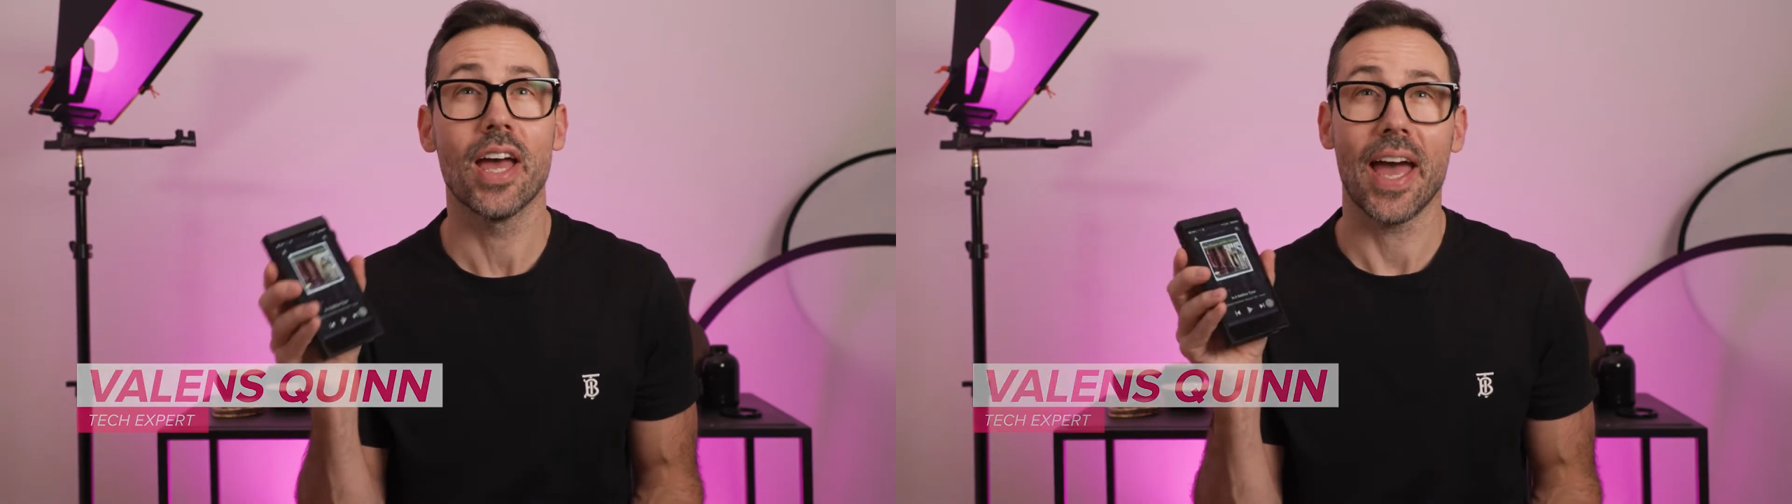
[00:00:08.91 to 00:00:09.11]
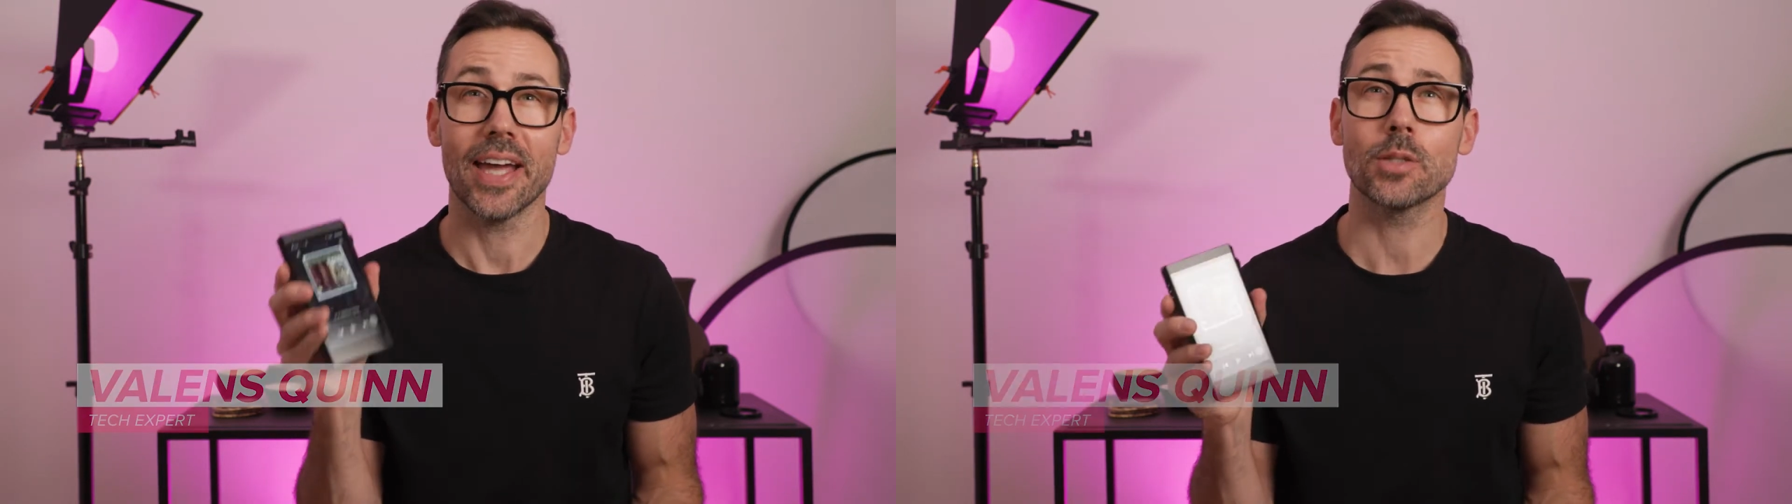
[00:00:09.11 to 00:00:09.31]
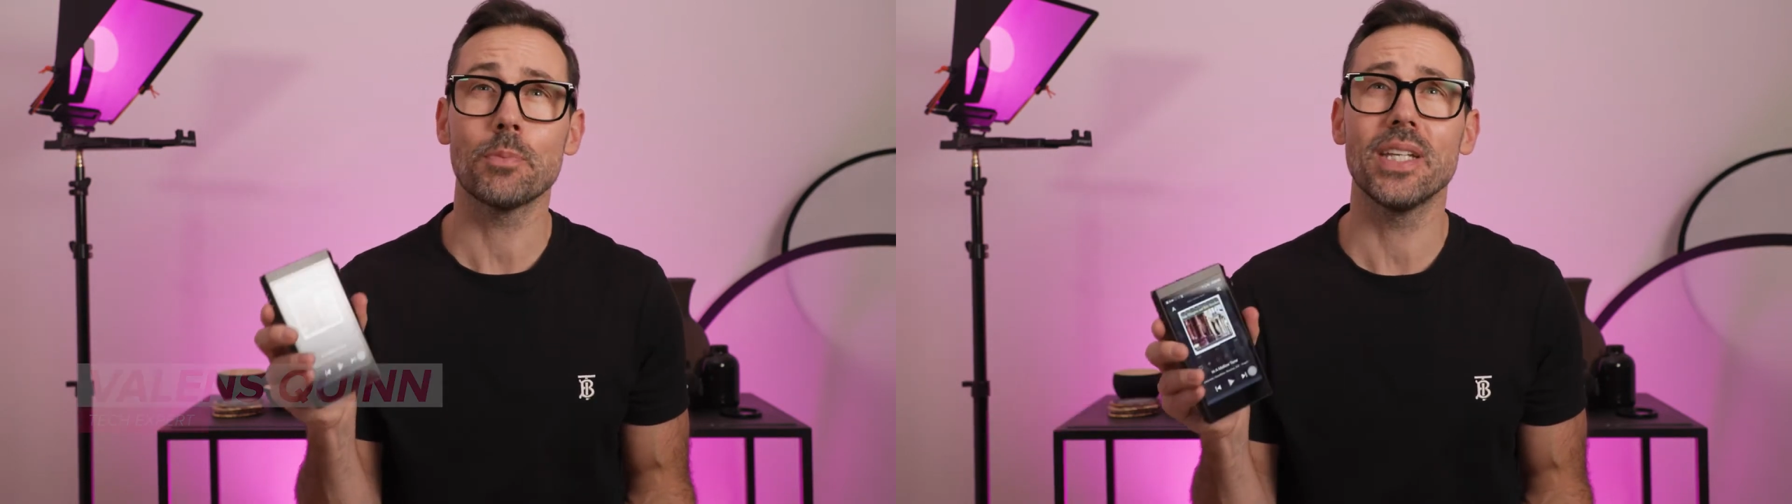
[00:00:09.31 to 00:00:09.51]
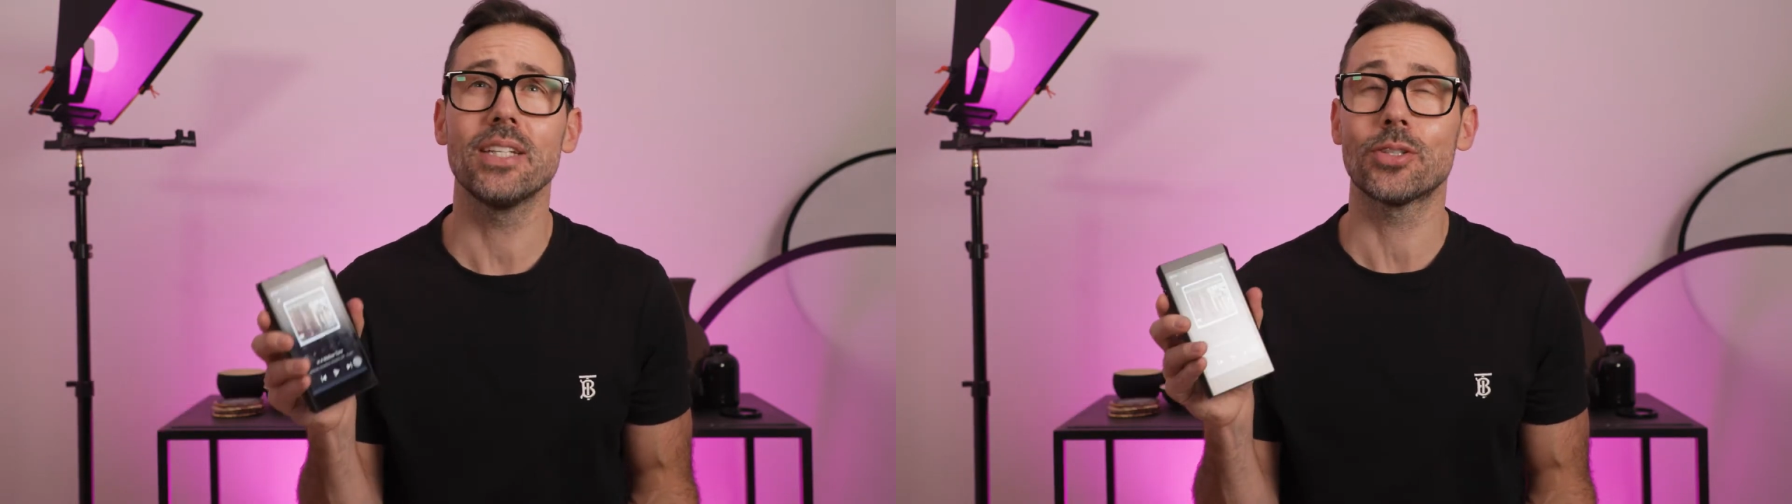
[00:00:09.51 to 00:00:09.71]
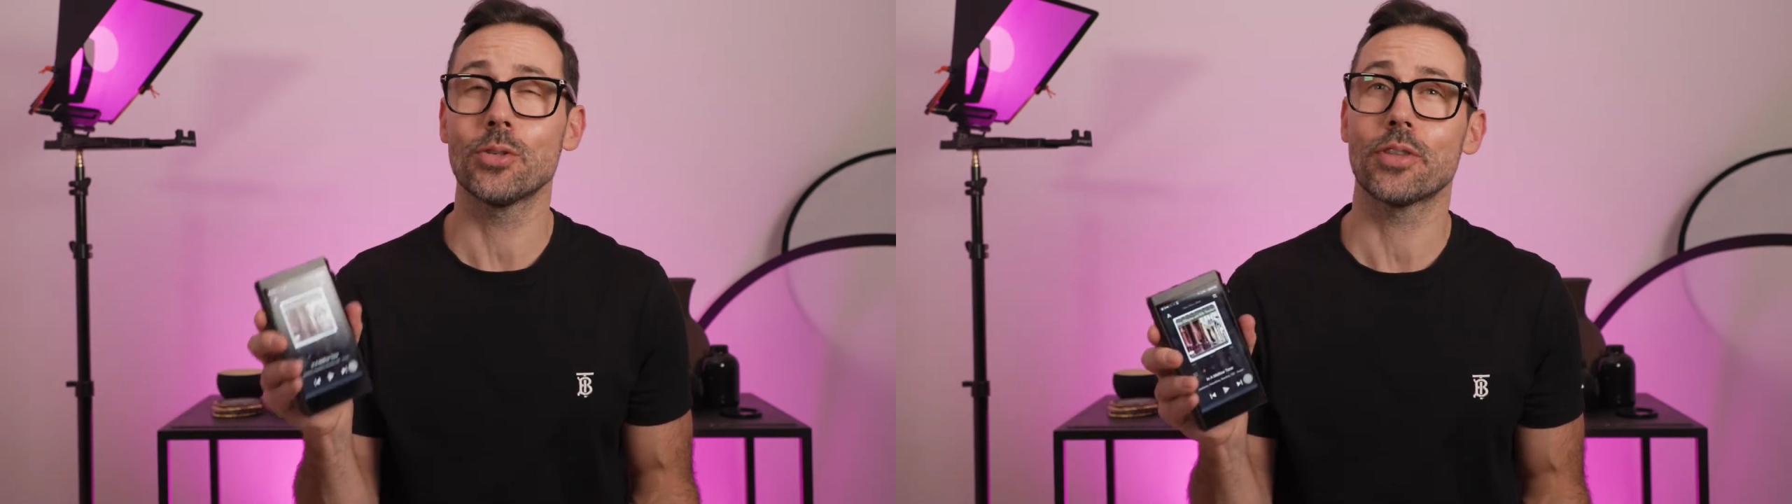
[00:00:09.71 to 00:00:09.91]

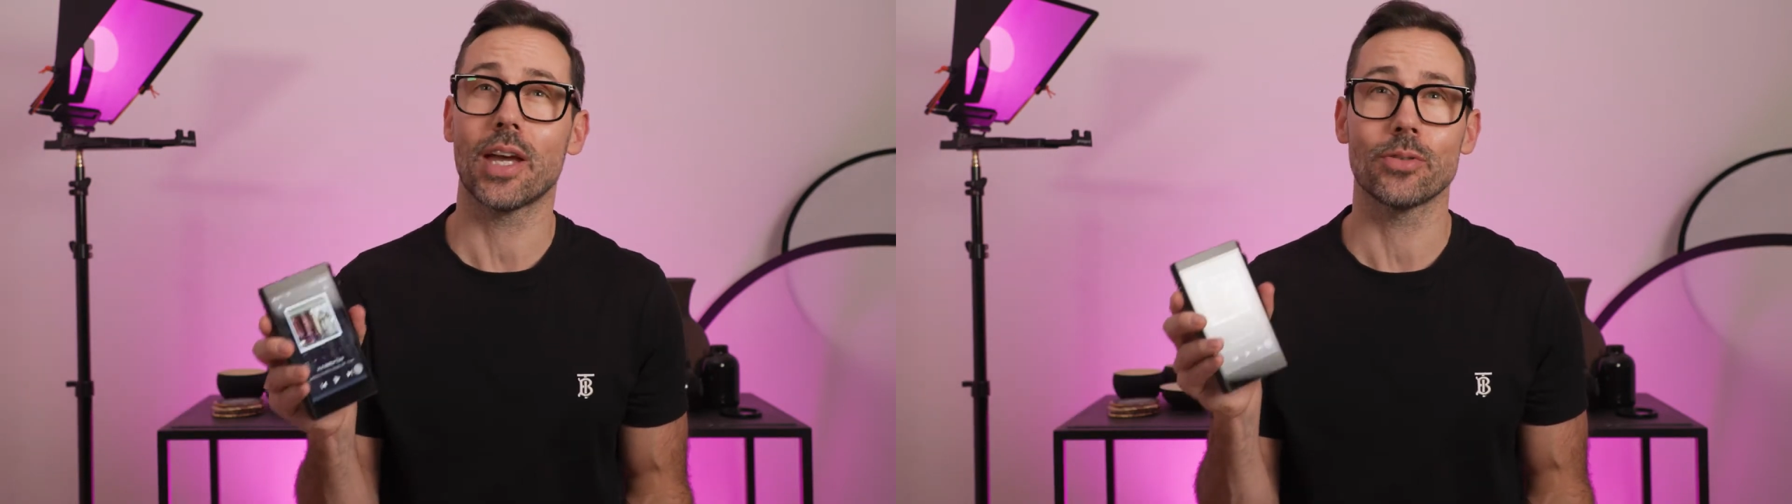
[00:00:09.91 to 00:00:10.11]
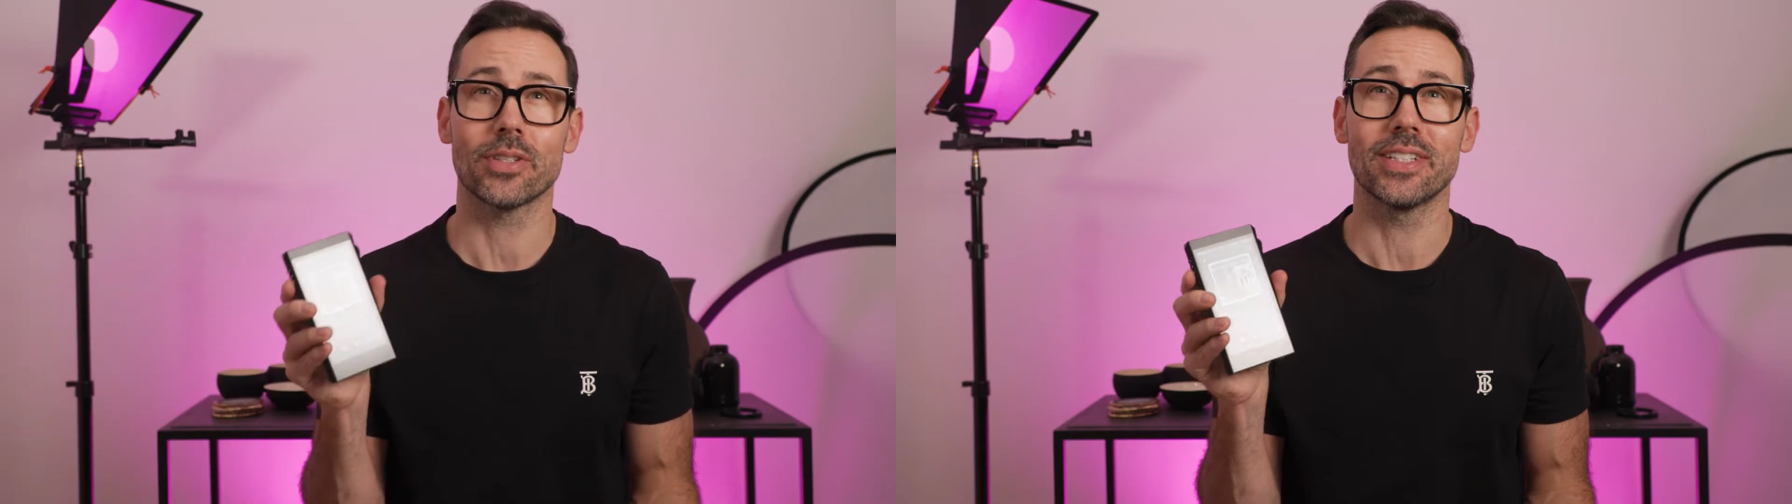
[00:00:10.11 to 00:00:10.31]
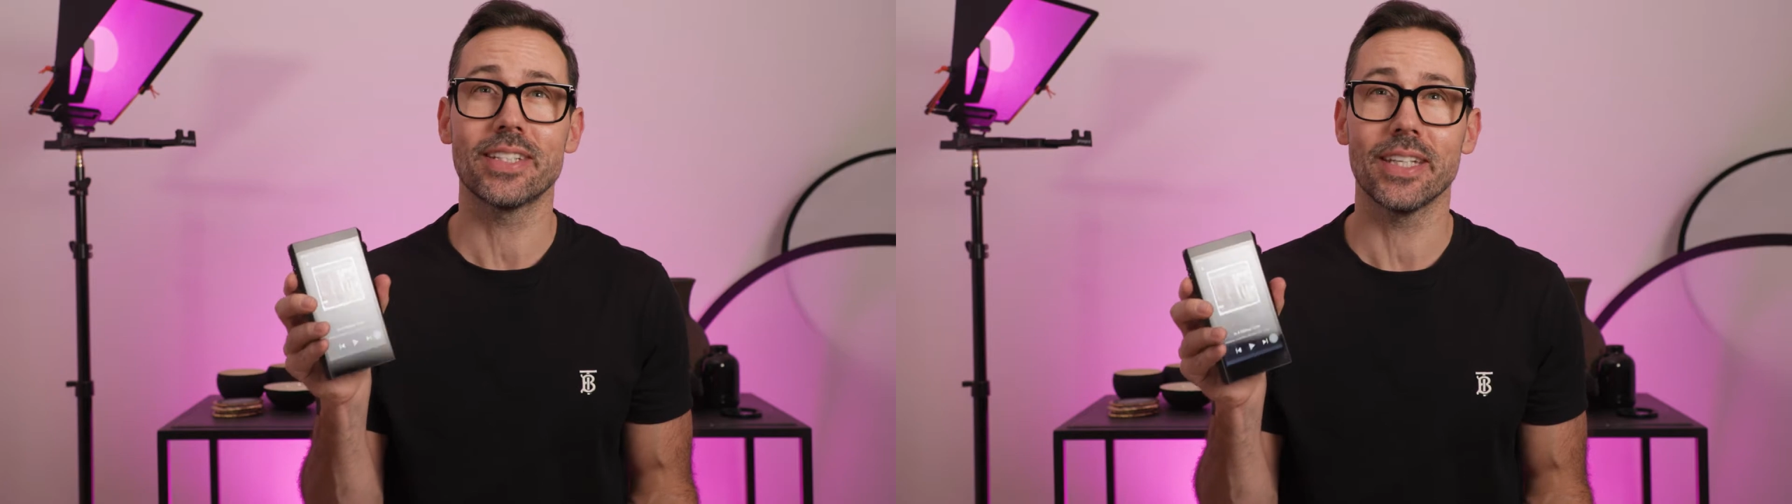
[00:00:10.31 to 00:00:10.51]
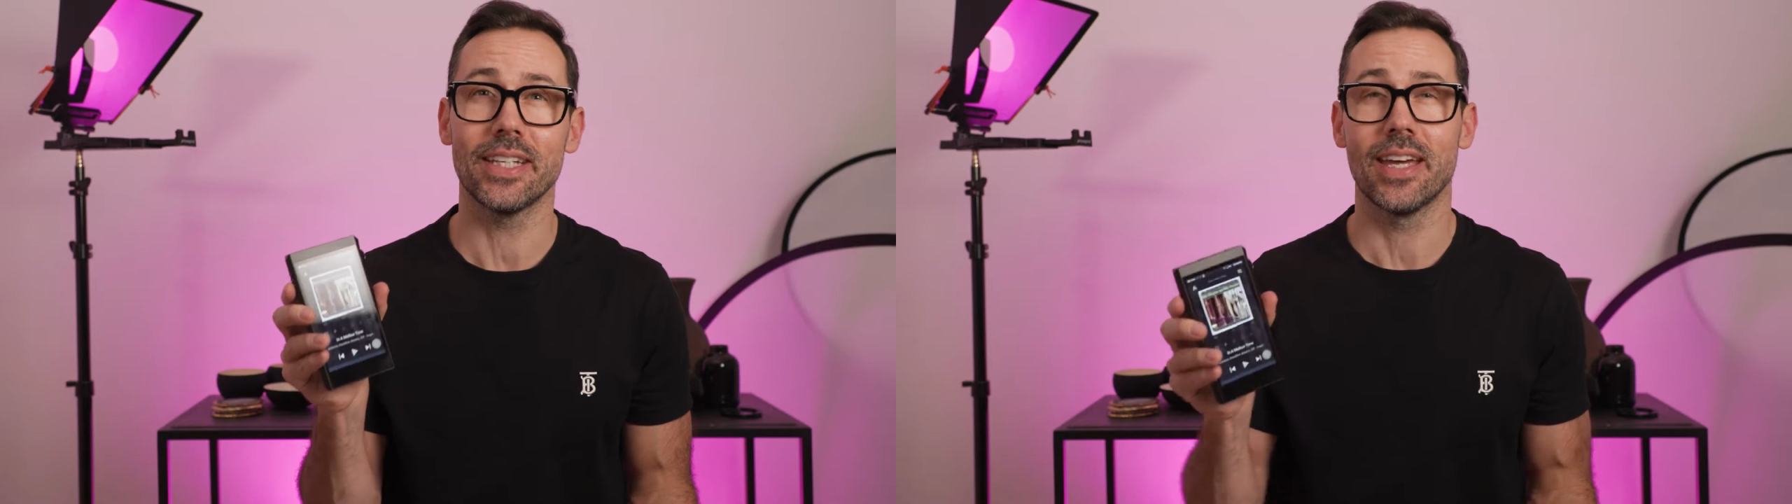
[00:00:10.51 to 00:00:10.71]
SP2000T.